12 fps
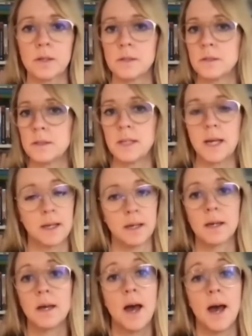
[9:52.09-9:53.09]
take
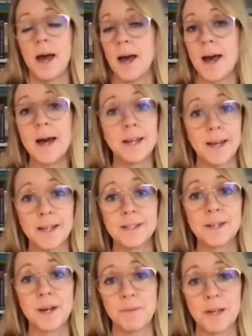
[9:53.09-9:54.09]
at any
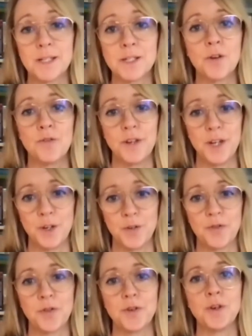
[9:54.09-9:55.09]
time that is convenient
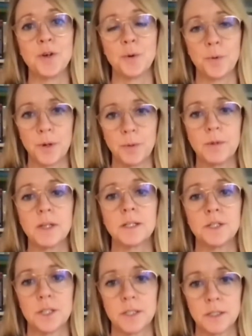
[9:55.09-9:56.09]
for you. We will
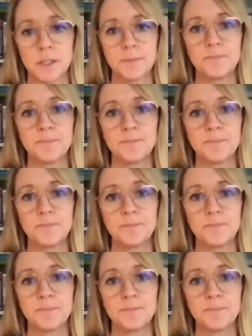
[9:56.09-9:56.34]
adjust.